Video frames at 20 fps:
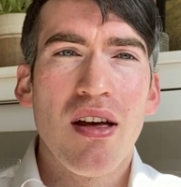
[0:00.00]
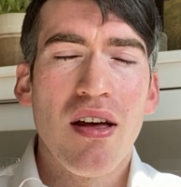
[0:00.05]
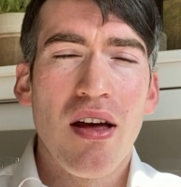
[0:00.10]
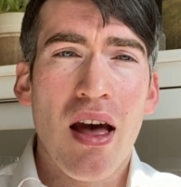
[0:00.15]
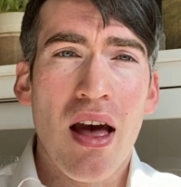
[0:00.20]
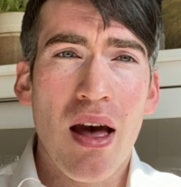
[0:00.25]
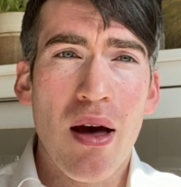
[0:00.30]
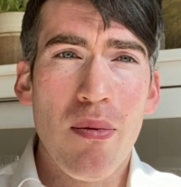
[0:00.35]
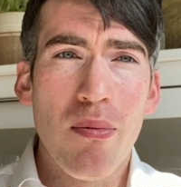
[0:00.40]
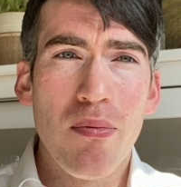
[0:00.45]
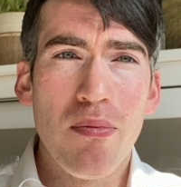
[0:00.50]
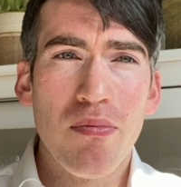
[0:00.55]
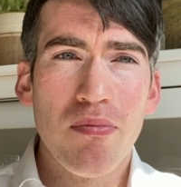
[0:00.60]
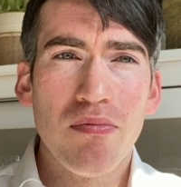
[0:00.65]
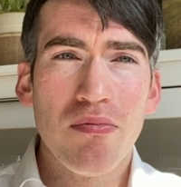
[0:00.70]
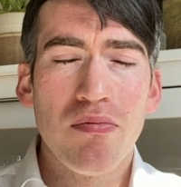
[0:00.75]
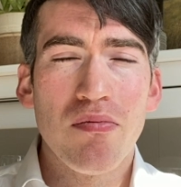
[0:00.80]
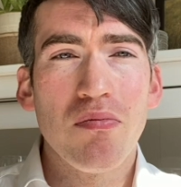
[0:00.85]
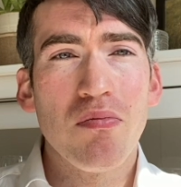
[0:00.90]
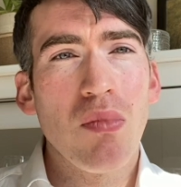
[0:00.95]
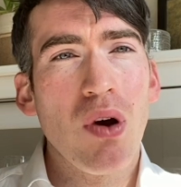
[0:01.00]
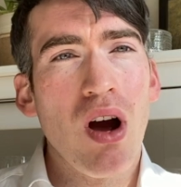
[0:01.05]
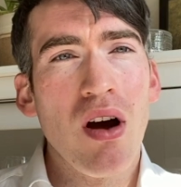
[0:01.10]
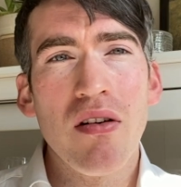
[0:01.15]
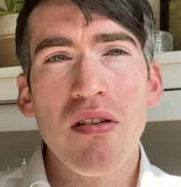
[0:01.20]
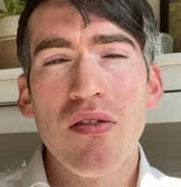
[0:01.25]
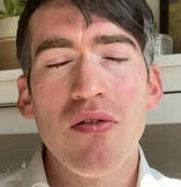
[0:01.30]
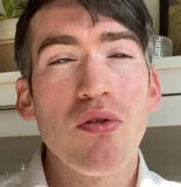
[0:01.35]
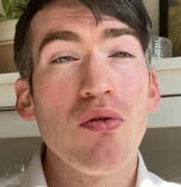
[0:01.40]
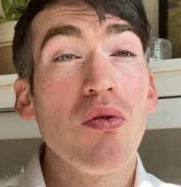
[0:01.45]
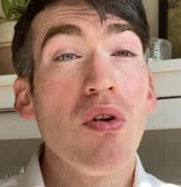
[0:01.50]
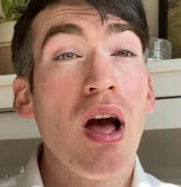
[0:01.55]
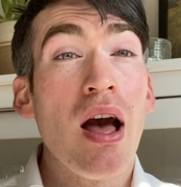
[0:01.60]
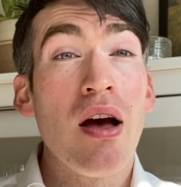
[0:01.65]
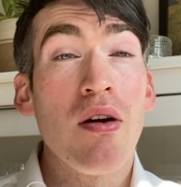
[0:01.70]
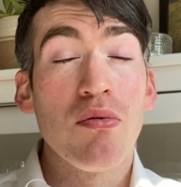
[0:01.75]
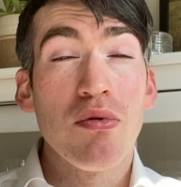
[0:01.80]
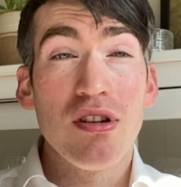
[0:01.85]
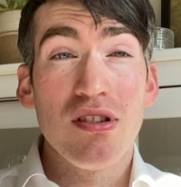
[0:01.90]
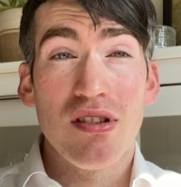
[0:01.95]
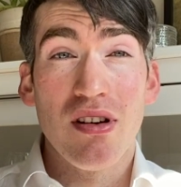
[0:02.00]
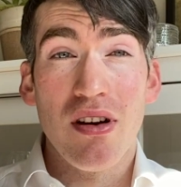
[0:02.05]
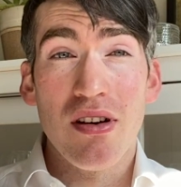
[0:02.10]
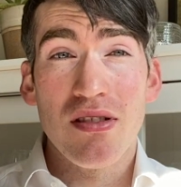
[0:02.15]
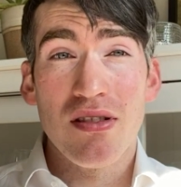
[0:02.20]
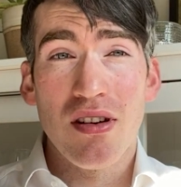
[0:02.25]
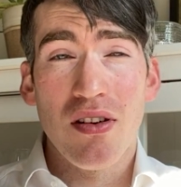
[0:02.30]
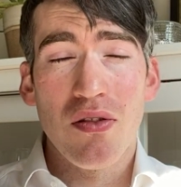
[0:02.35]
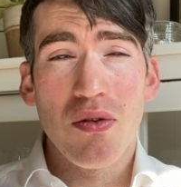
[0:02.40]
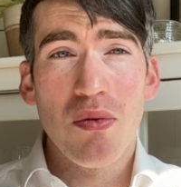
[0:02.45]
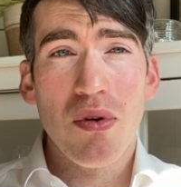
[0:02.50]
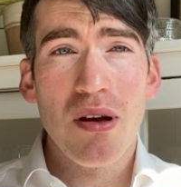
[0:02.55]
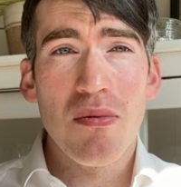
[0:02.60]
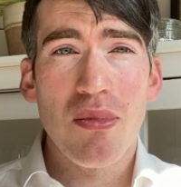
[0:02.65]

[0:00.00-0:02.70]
or even resizing of the ring,